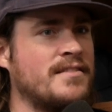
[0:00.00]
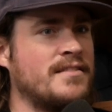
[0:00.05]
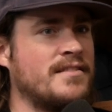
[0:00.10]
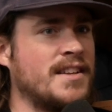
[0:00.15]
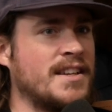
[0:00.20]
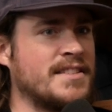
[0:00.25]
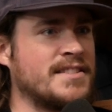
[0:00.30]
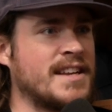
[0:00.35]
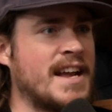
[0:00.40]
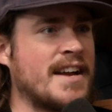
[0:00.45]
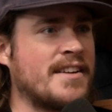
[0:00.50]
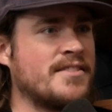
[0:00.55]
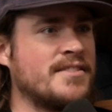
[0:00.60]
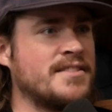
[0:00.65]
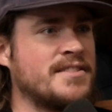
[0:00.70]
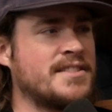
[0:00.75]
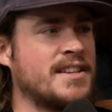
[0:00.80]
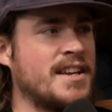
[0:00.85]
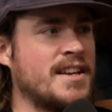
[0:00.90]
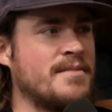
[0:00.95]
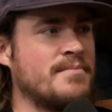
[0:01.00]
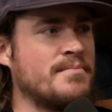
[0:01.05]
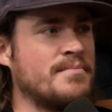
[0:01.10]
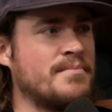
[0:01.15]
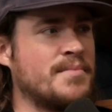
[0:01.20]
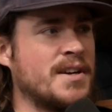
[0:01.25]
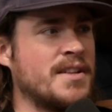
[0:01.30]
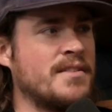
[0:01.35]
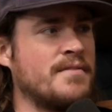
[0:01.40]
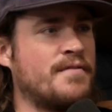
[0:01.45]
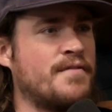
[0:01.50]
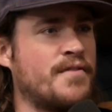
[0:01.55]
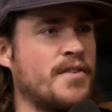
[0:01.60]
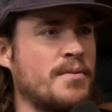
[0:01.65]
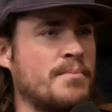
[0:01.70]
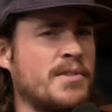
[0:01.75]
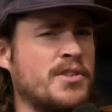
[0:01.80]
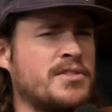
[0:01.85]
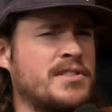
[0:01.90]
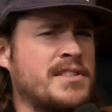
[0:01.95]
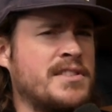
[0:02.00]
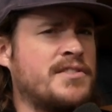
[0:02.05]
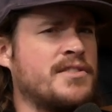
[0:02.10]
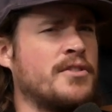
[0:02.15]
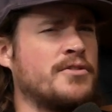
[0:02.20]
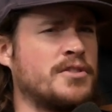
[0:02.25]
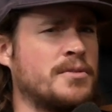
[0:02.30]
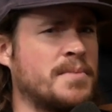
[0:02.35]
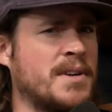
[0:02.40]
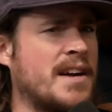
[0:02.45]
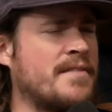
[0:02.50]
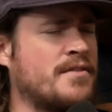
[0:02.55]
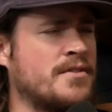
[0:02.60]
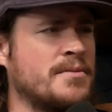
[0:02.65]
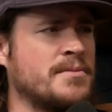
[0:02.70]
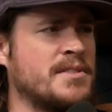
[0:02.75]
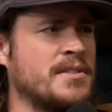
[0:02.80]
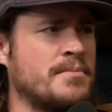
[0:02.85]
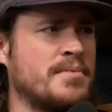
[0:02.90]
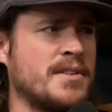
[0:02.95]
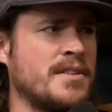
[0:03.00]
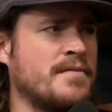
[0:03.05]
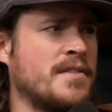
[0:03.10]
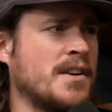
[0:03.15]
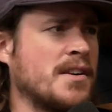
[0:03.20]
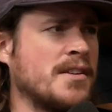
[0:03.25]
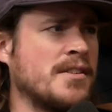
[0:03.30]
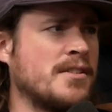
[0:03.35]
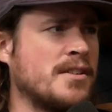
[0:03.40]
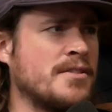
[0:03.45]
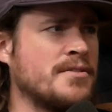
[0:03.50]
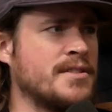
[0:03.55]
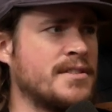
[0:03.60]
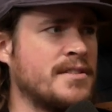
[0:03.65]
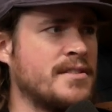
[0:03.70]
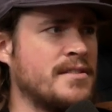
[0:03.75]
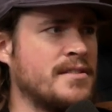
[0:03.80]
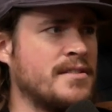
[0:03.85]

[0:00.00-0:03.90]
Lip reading: exactly the same. But for most of these social platforms, they're pretty fucking close.